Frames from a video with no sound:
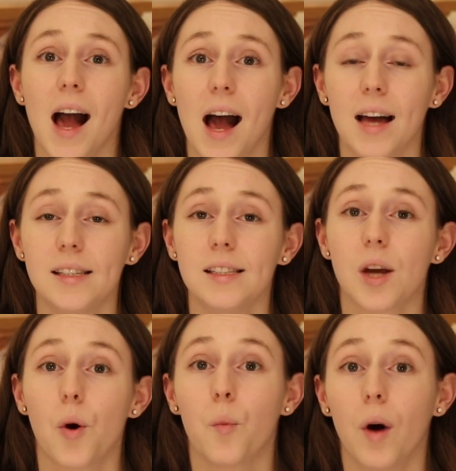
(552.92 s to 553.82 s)
And
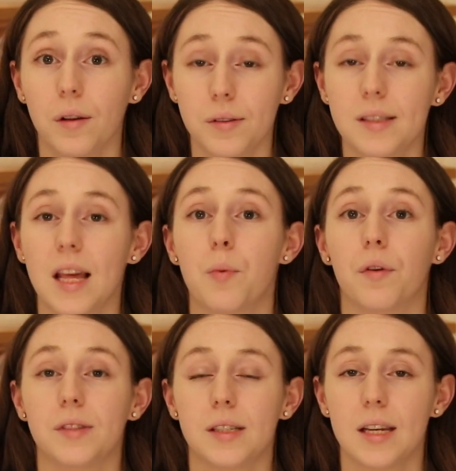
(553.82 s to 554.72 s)
whilst they were
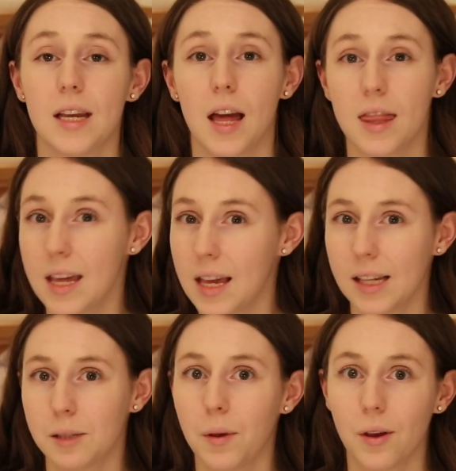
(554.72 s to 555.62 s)
obviously, I think
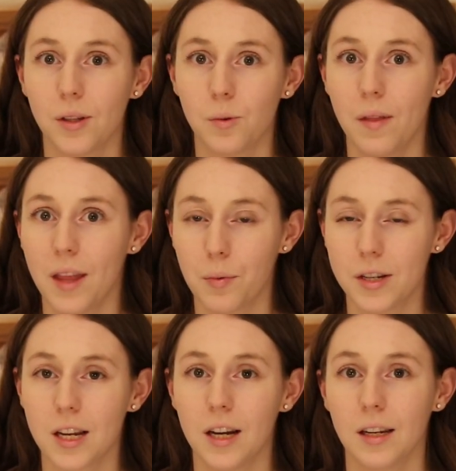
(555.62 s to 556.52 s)
it's because when they were
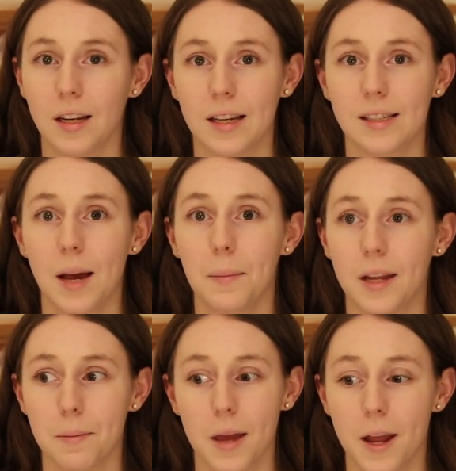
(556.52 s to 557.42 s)
internally
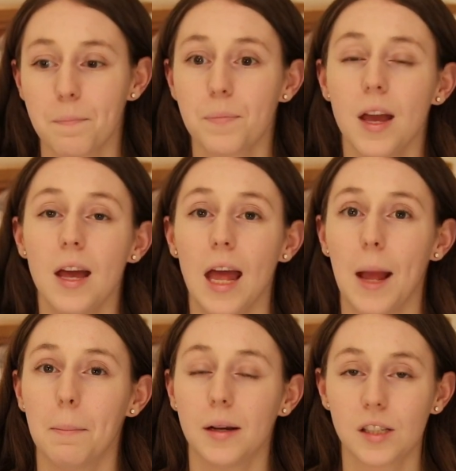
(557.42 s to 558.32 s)
examining me,
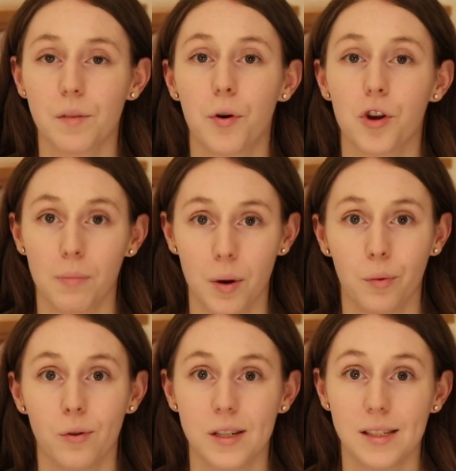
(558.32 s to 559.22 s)
it must have broken my
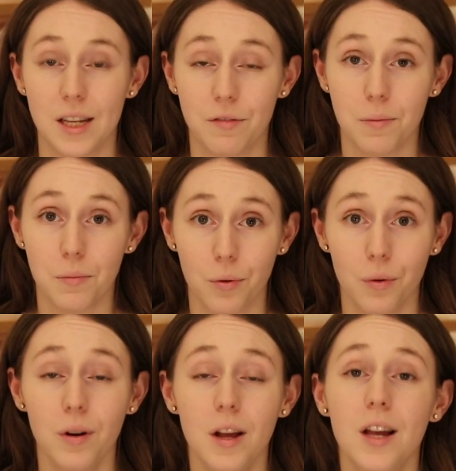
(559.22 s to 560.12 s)
waters even
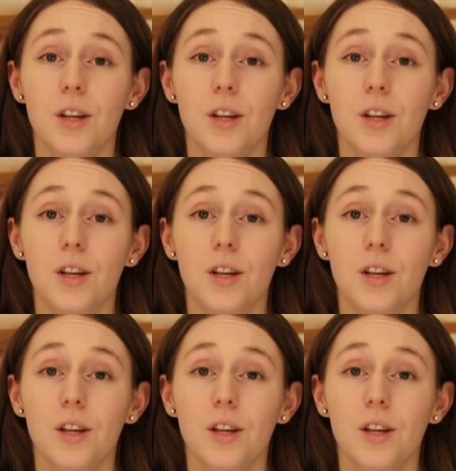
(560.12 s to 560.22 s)
more.